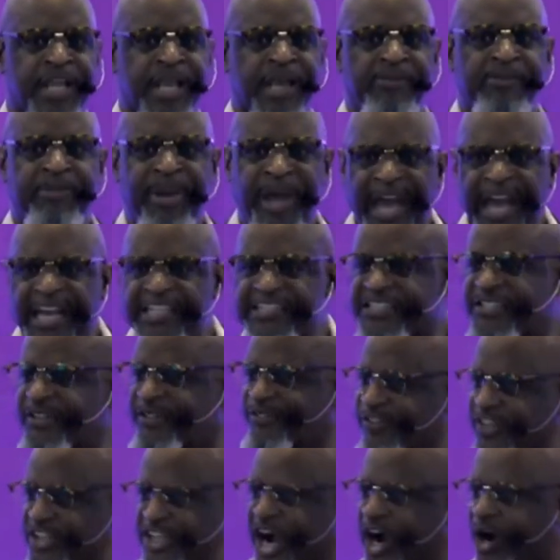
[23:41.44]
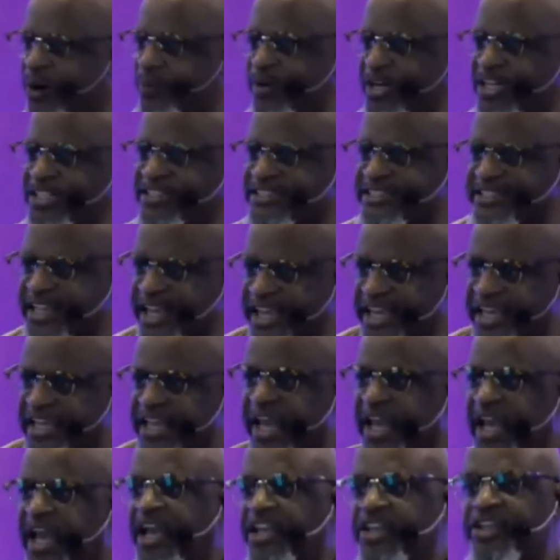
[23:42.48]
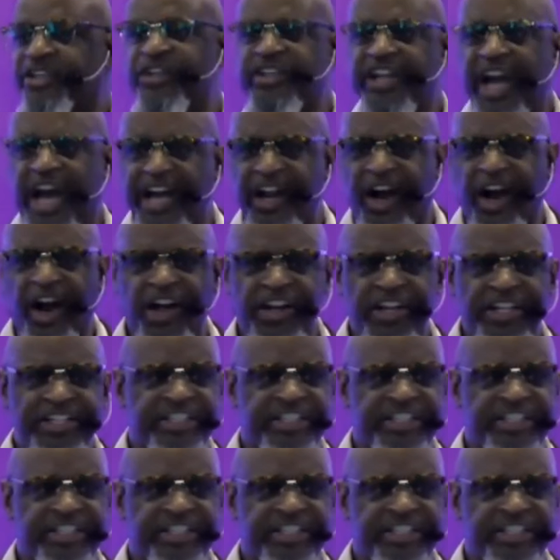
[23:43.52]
Pastor V always say, you got all of